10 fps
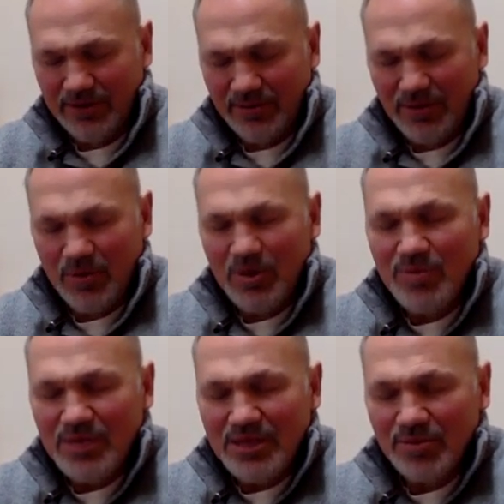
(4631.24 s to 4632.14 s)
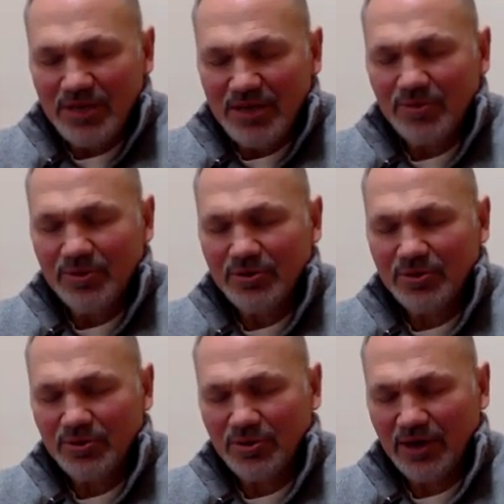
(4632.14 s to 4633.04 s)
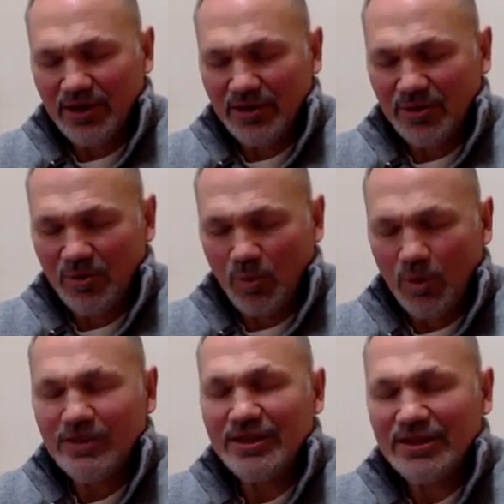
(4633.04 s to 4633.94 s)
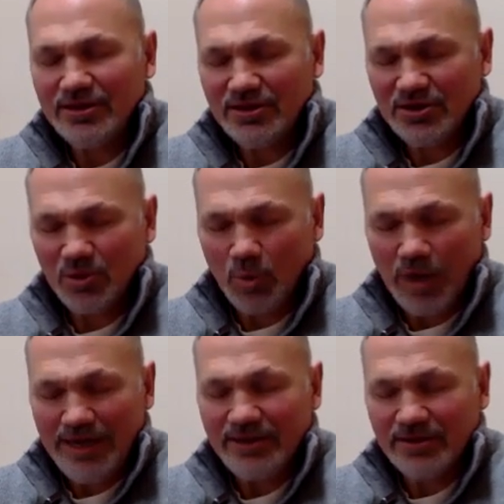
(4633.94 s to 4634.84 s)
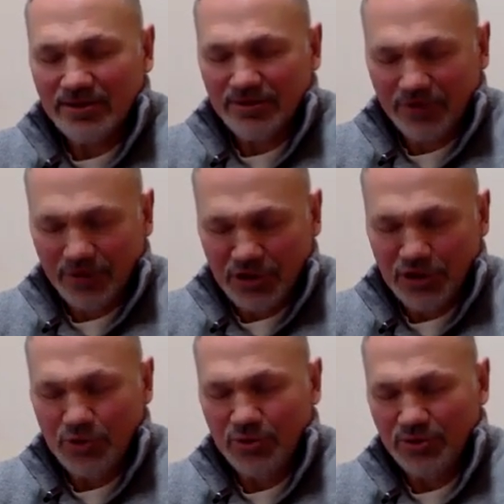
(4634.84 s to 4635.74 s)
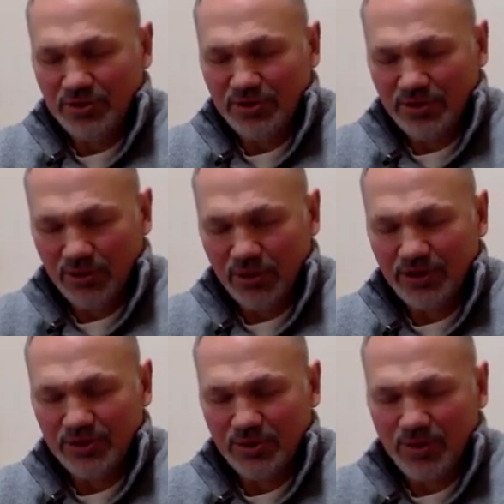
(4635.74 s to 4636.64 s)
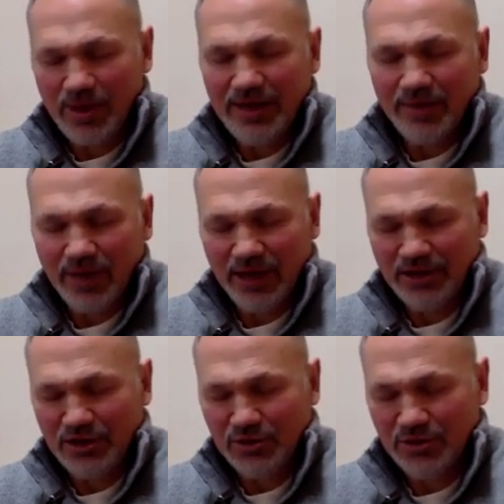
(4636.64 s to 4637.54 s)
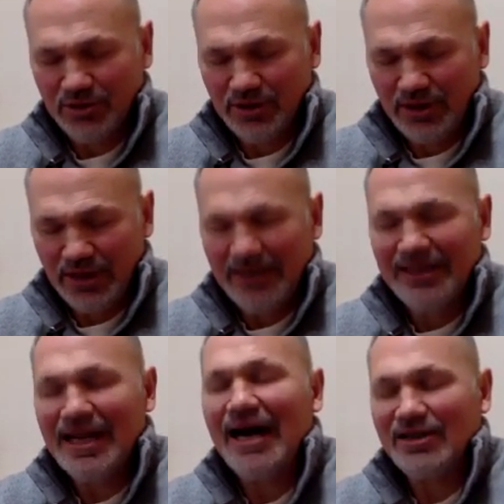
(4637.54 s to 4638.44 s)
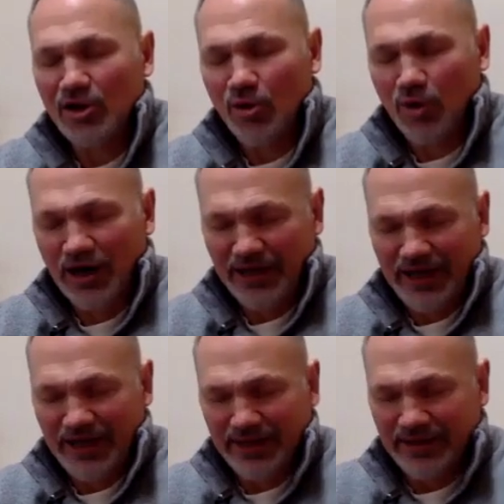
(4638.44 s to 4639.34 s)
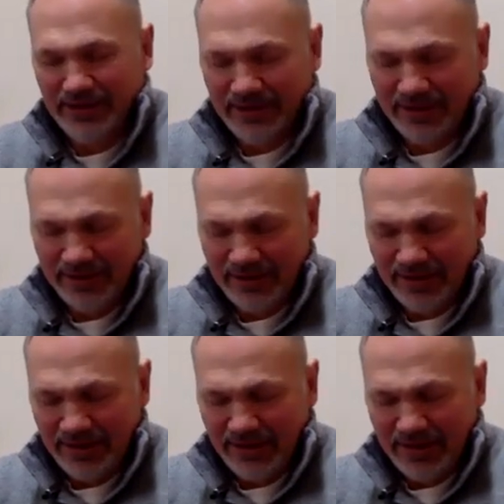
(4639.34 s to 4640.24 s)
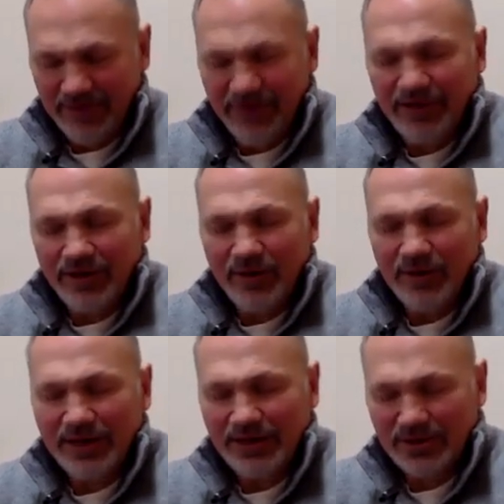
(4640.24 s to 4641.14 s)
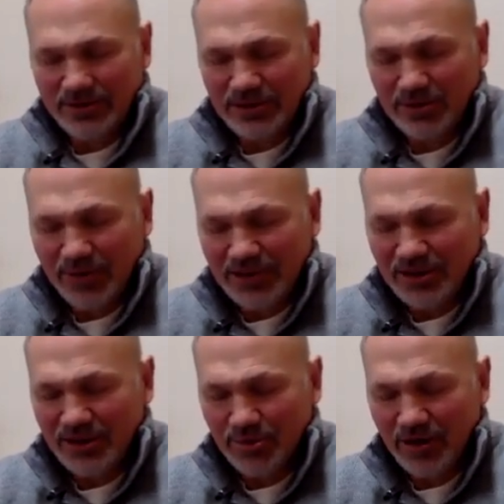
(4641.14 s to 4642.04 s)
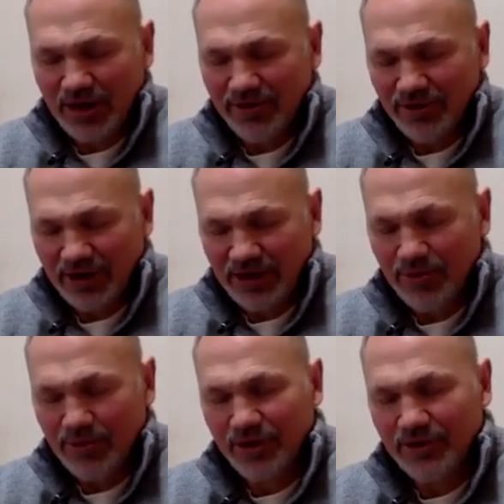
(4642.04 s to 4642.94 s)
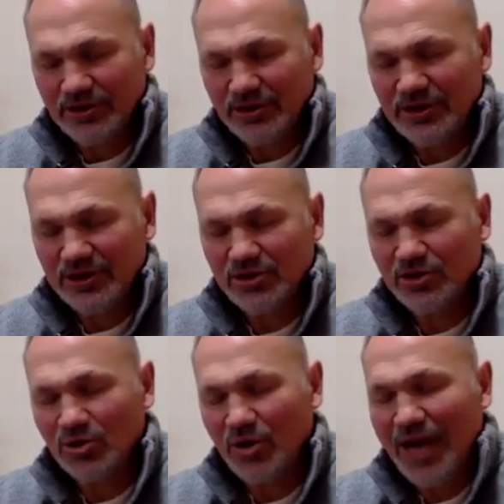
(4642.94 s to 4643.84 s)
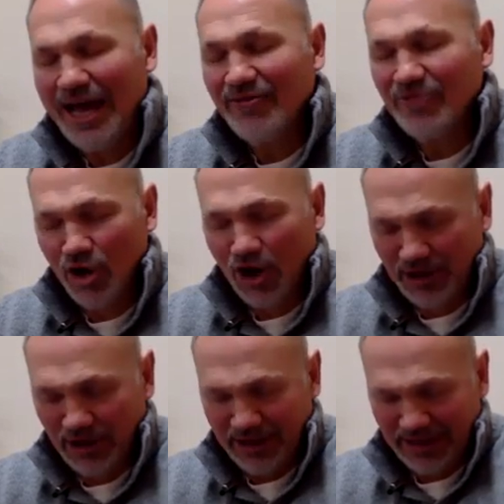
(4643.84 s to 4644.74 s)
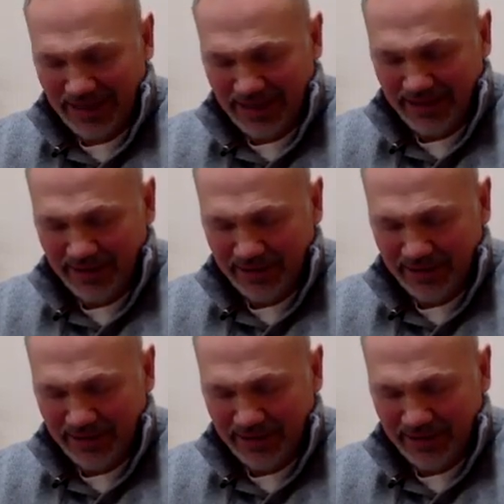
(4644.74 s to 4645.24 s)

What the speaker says: may we be the people who are willing to wait for you, Lord, as we wait upon you, and not go on ahead. And Father, I would like to especially pray for any brothers and sisters who have gone on ahead